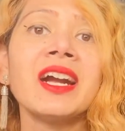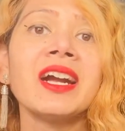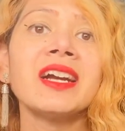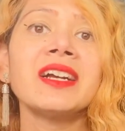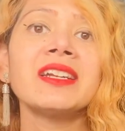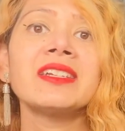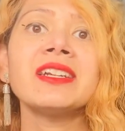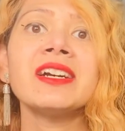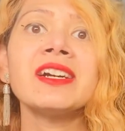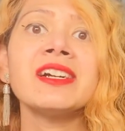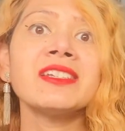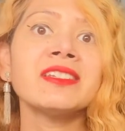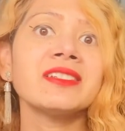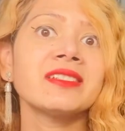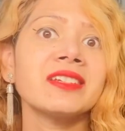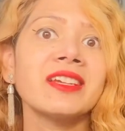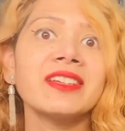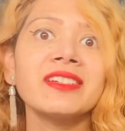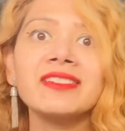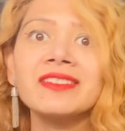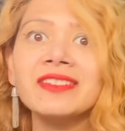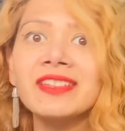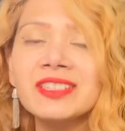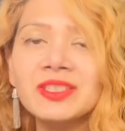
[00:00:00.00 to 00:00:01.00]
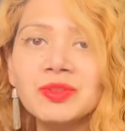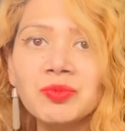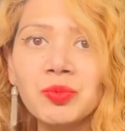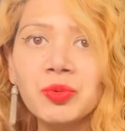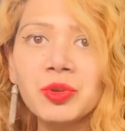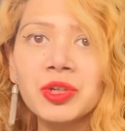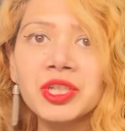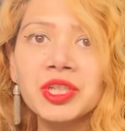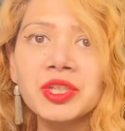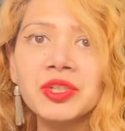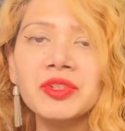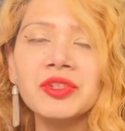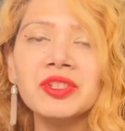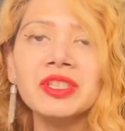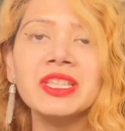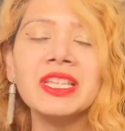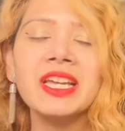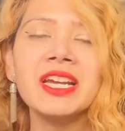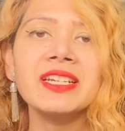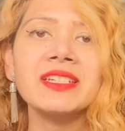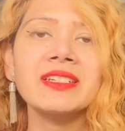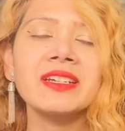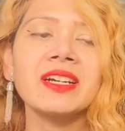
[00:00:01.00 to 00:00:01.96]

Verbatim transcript: Ryan Reynolds is working on that.